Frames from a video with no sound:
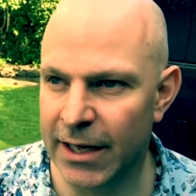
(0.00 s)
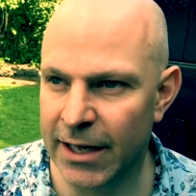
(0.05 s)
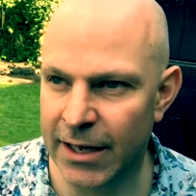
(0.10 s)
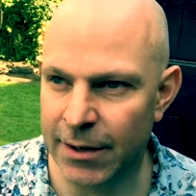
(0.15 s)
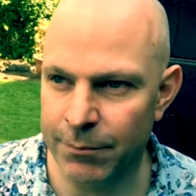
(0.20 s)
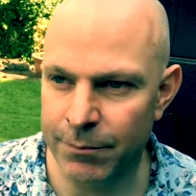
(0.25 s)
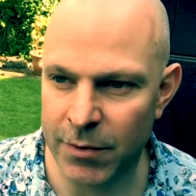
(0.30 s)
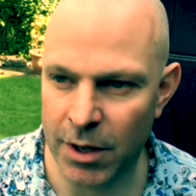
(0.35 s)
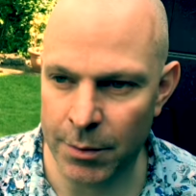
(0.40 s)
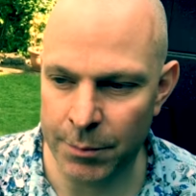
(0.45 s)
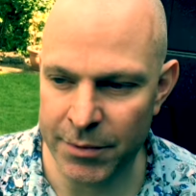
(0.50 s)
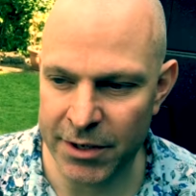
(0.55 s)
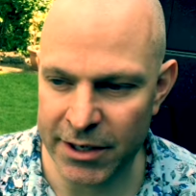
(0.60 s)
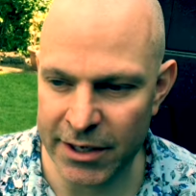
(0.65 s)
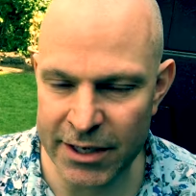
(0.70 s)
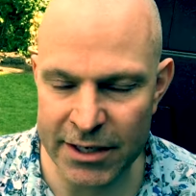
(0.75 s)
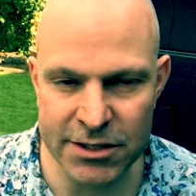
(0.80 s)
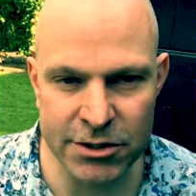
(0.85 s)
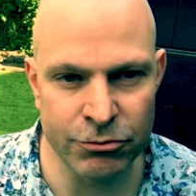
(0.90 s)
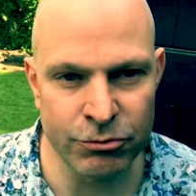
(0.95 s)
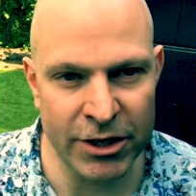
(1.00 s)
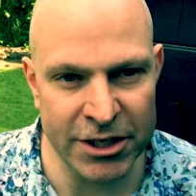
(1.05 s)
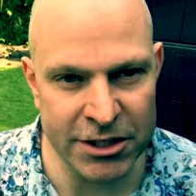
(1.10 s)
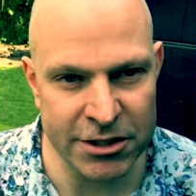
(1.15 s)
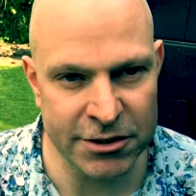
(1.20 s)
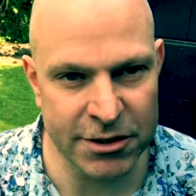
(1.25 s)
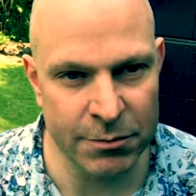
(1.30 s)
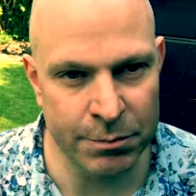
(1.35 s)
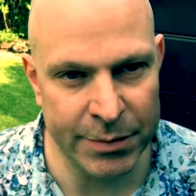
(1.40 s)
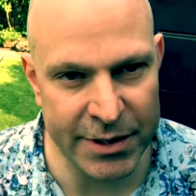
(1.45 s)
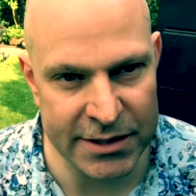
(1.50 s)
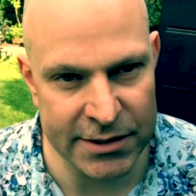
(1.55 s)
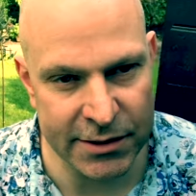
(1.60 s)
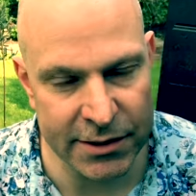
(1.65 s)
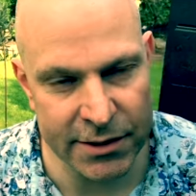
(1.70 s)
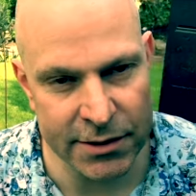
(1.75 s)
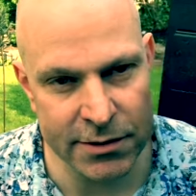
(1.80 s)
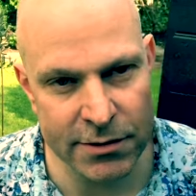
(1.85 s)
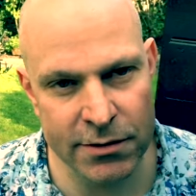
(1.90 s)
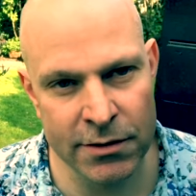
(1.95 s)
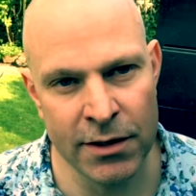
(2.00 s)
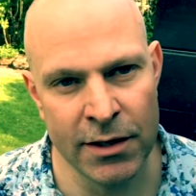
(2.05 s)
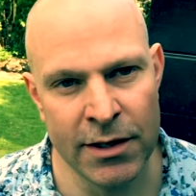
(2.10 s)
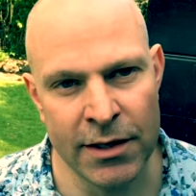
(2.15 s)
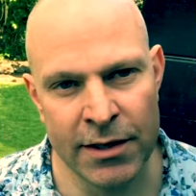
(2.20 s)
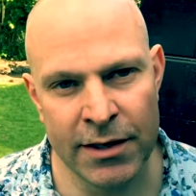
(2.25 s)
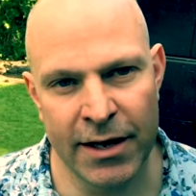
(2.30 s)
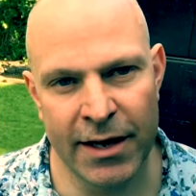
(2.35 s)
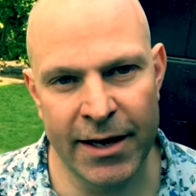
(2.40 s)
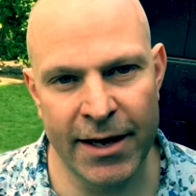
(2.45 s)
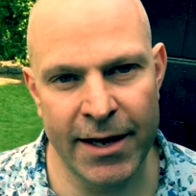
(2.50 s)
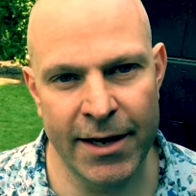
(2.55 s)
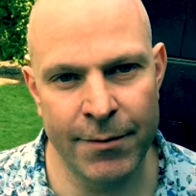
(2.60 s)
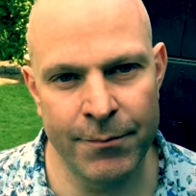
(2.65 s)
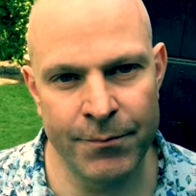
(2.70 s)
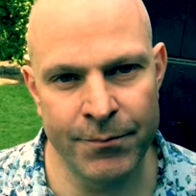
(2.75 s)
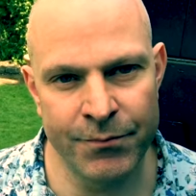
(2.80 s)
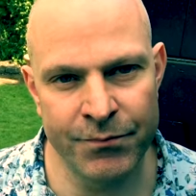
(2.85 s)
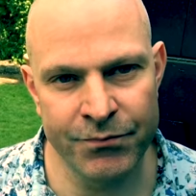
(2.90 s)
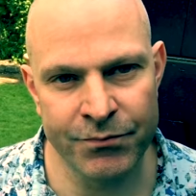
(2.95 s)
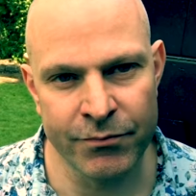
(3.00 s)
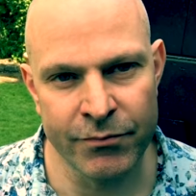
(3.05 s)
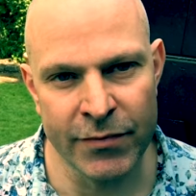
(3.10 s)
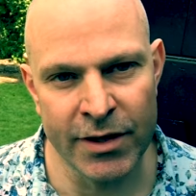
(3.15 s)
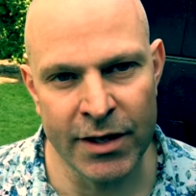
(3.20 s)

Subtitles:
I mean, it is a registered business, and